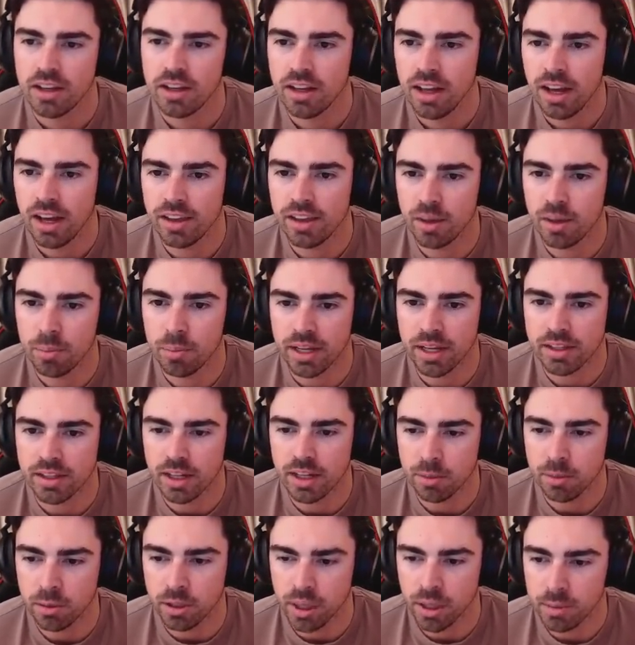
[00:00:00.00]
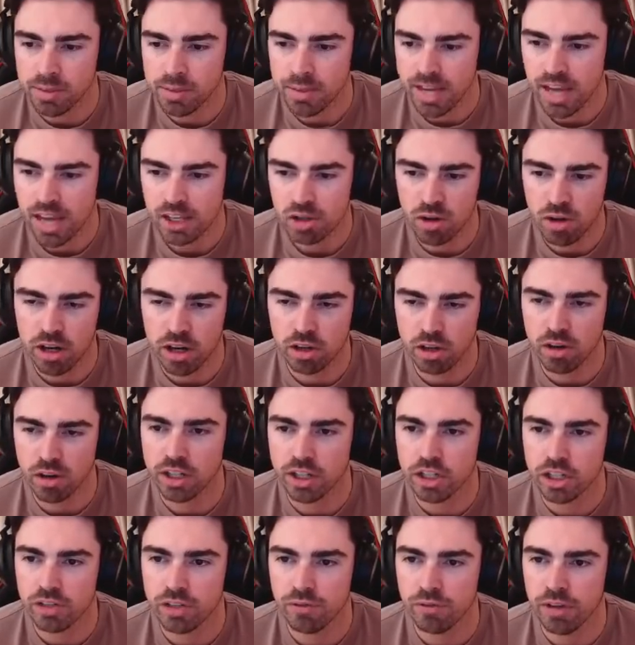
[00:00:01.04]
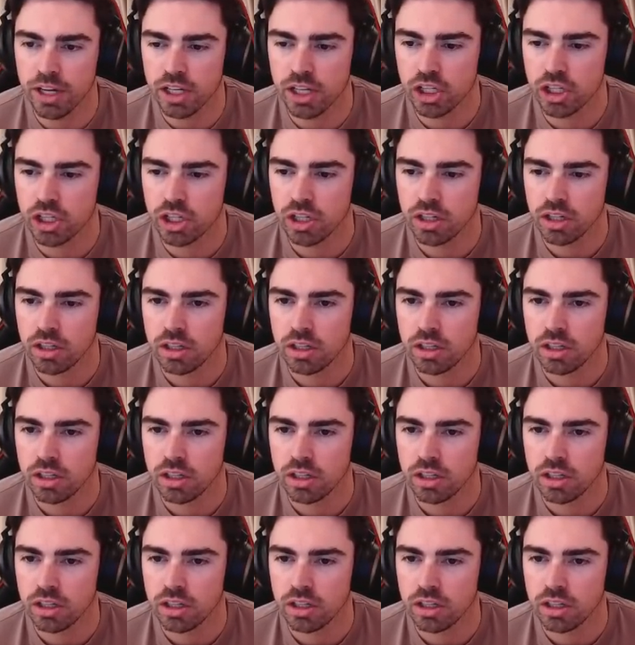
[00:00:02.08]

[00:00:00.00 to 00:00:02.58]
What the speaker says: And the big W comes out. Seralda Grudge finished.